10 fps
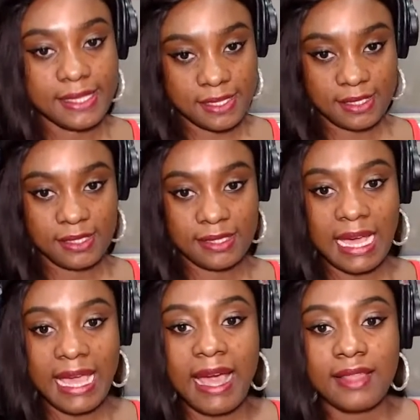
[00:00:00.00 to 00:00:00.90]
this.
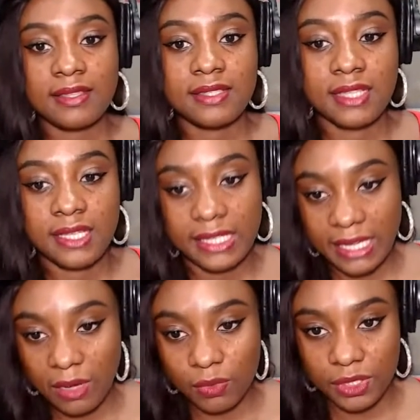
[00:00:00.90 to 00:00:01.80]
I had this
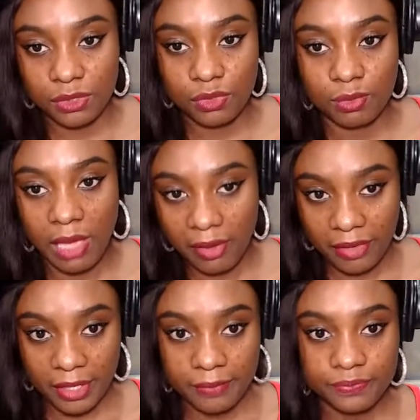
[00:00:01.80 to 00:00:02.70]
lady I wanted to
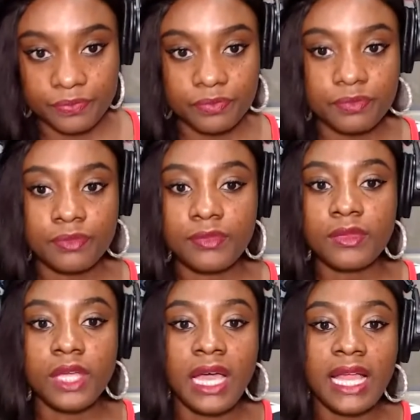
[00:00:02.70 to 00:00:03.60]
marry.
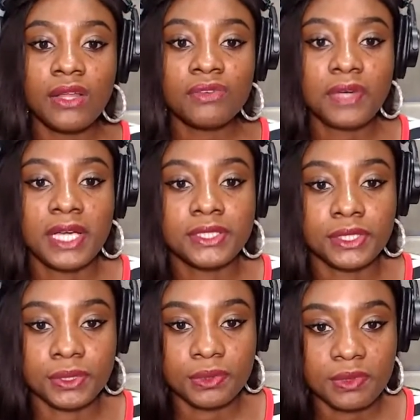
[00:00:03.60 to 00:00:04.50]
I love her
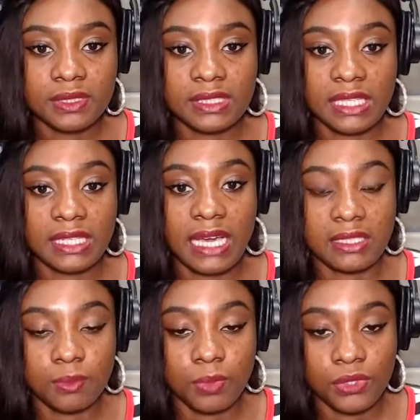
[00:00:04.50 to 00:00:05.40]
though. Then
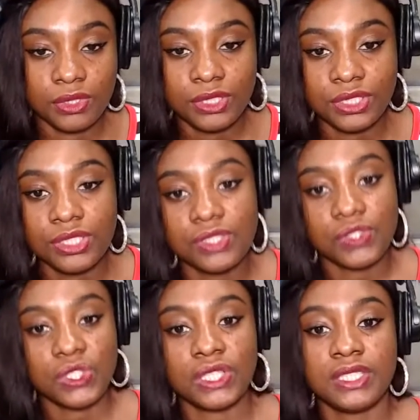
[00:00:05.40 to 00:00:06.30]
at a point, she
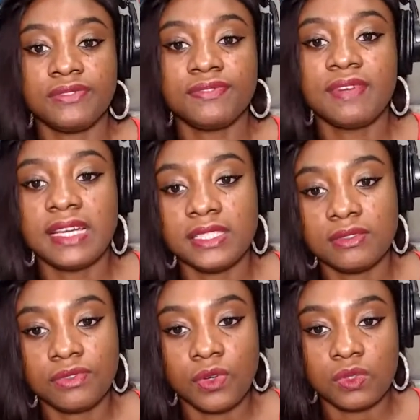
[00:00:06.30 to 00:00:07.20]
started
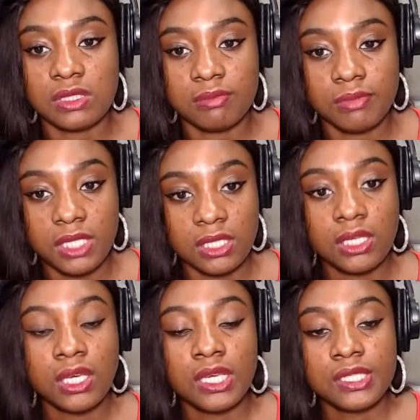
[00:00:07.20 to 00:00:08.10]
finding fault in me.
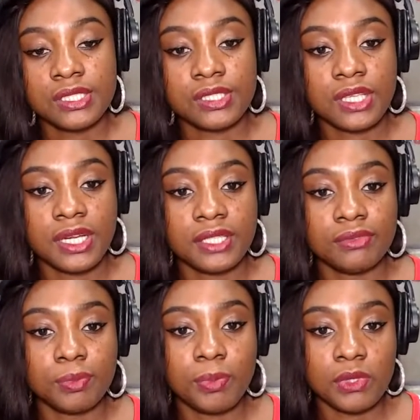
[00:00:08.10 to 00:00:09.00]
She
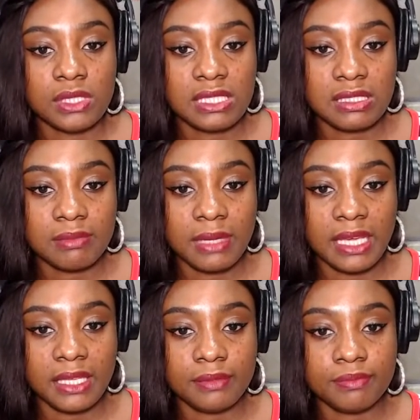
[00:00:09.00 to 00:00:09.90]
started reporting
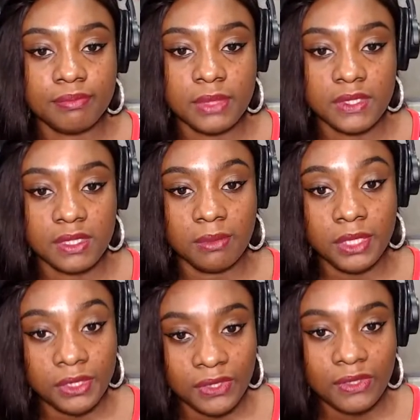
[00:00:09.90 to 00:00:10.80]
my
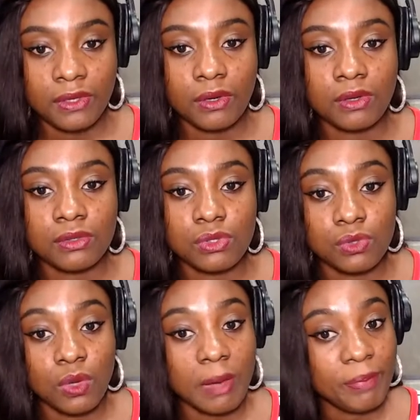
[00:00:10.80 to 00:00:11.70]
misdemeanor
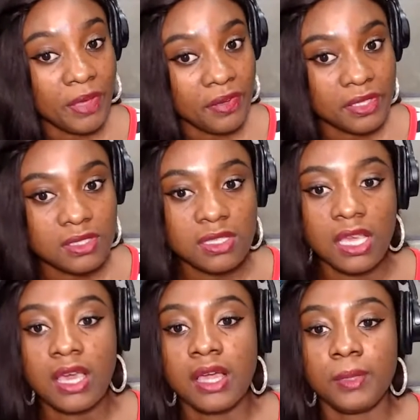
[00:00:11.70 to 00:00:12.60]
to her parents.
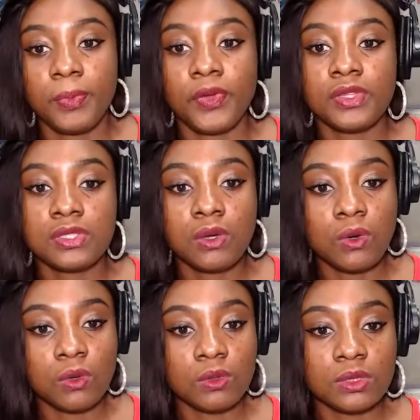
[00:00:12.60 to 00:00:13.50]
The parents
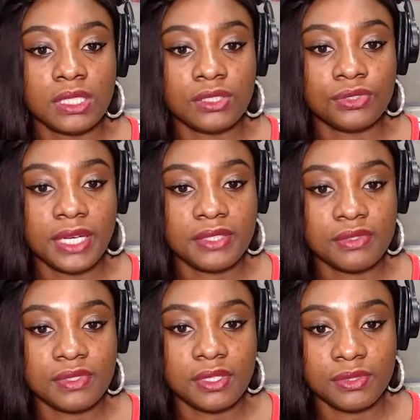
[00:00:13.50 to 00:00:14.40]
called and tried
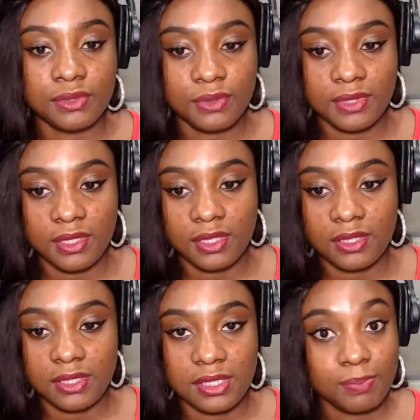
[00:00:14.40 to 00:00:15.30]
to settle
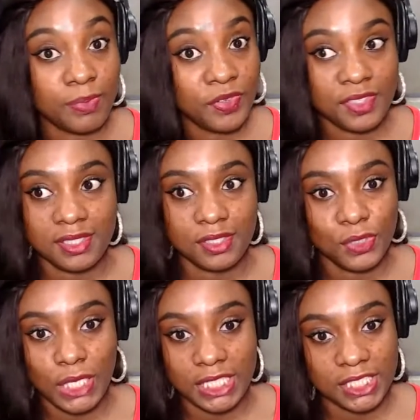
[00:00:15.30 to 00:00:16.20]
things. The parents, they
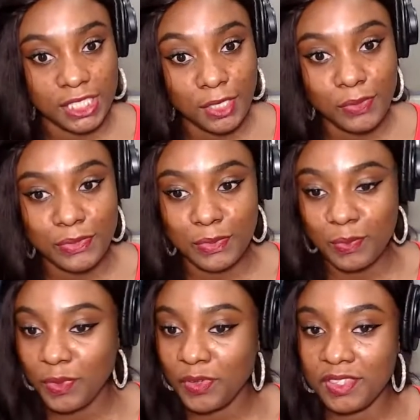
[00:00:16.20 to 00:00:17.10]
tried shout
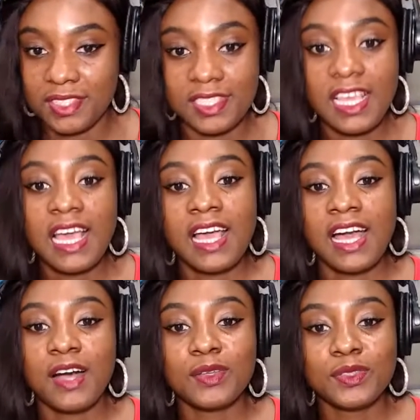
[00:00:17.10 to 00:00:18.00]
some parents.
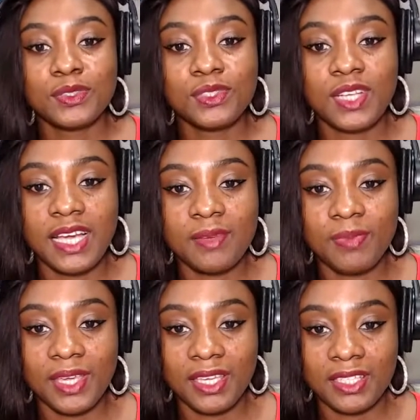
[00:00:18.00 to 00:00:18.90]
I also
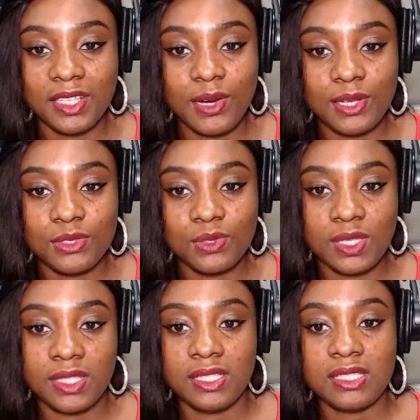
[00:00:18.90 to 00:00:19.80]
tried begging her to
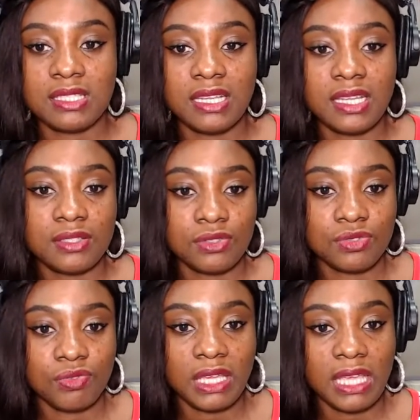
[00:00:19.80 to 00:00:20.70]
at least let
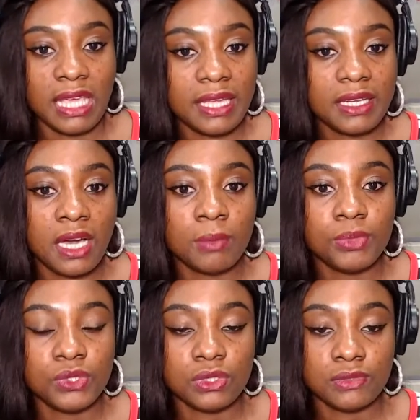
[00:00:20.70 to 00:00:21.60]
us regain our
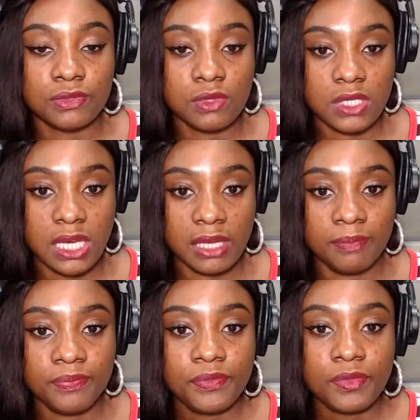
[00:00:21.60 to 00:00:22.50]
beautiful
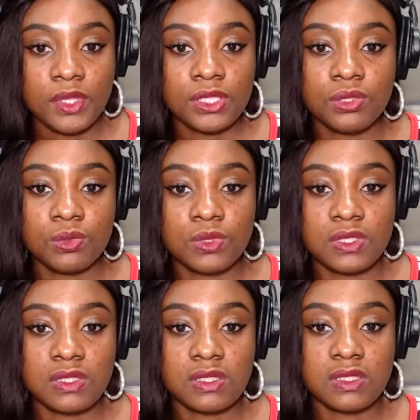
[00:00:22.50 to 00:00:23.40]
time. She was